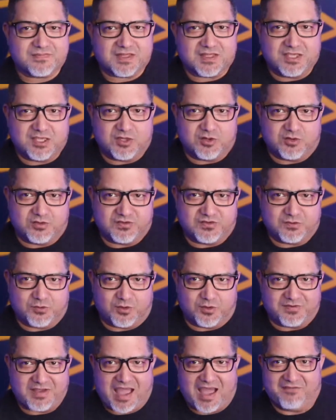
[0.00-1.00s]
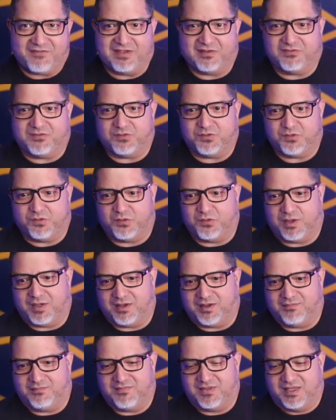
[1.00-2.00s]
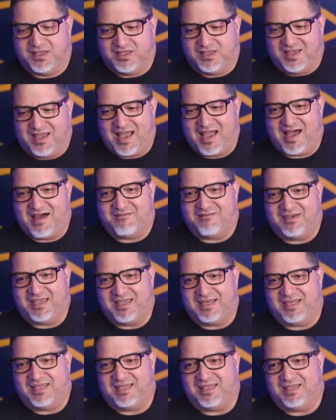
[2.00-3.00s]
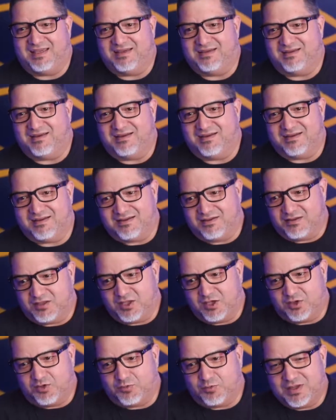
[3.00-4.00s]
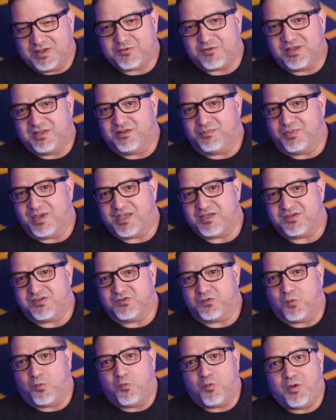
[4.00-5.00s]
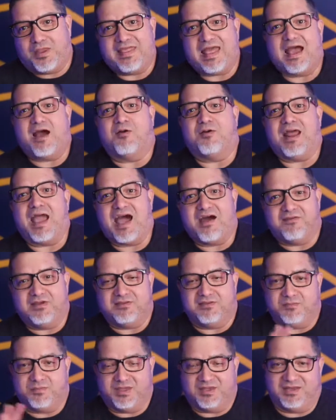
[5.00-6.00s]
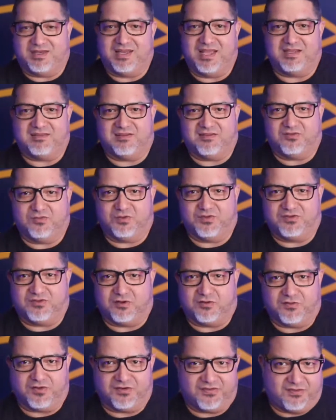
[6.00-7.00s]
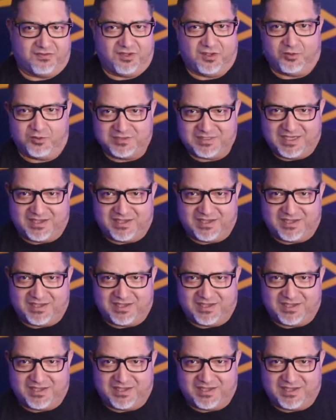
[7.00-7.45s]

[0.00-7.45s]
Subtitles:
you know, sort of having to have any, you know, rendering the pages without having to be connected to a server. So in the old